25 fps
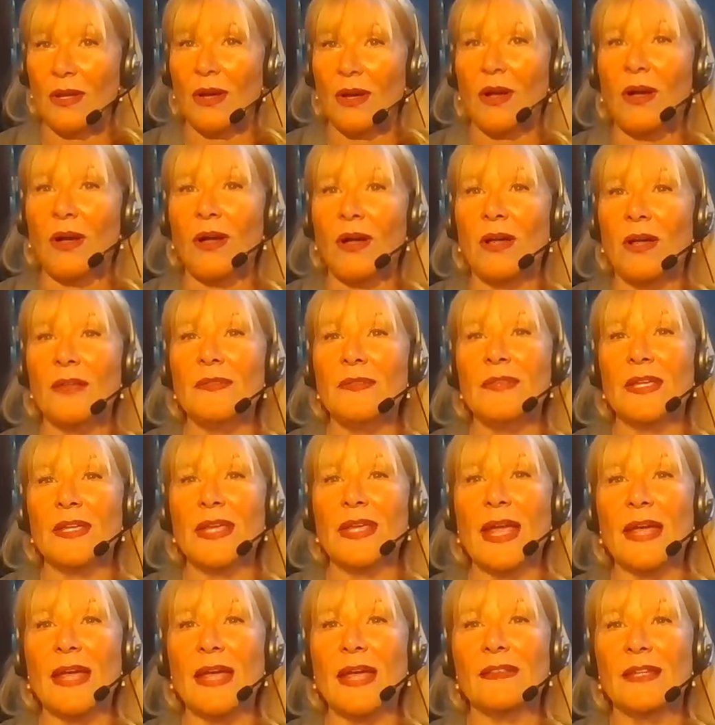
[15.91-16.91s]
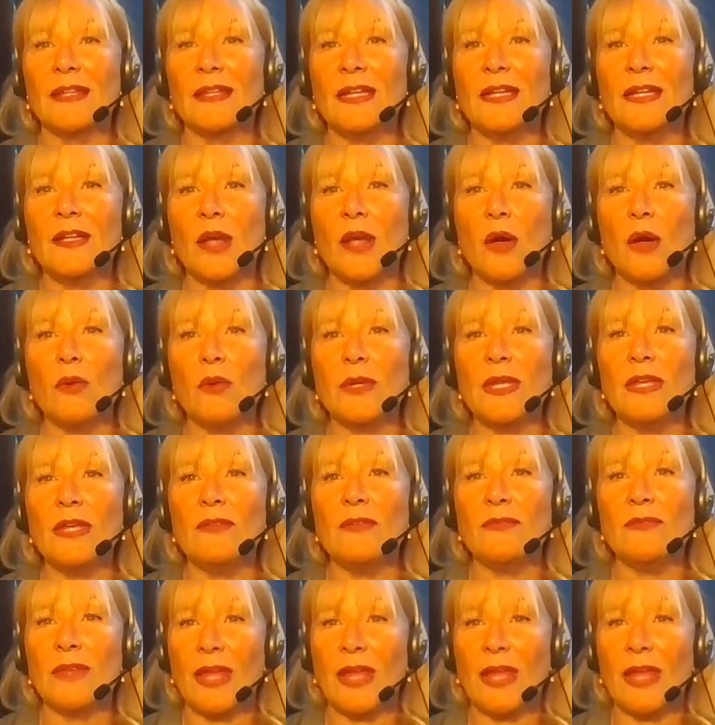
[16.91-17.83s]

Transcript: on the Kathleen O'Keefe